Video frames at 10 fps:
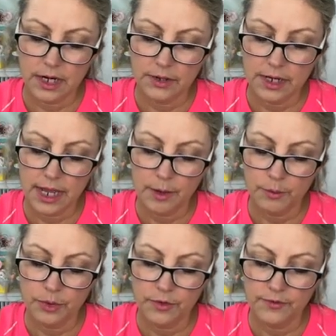That are
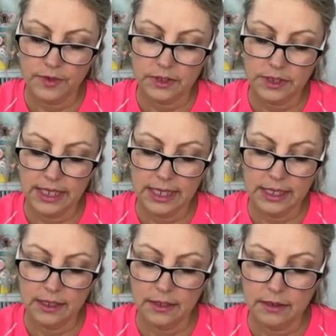not
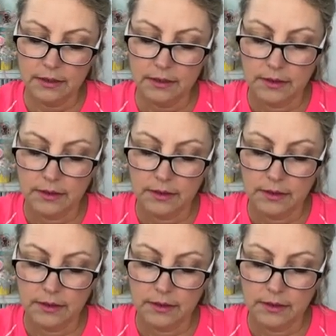perfectly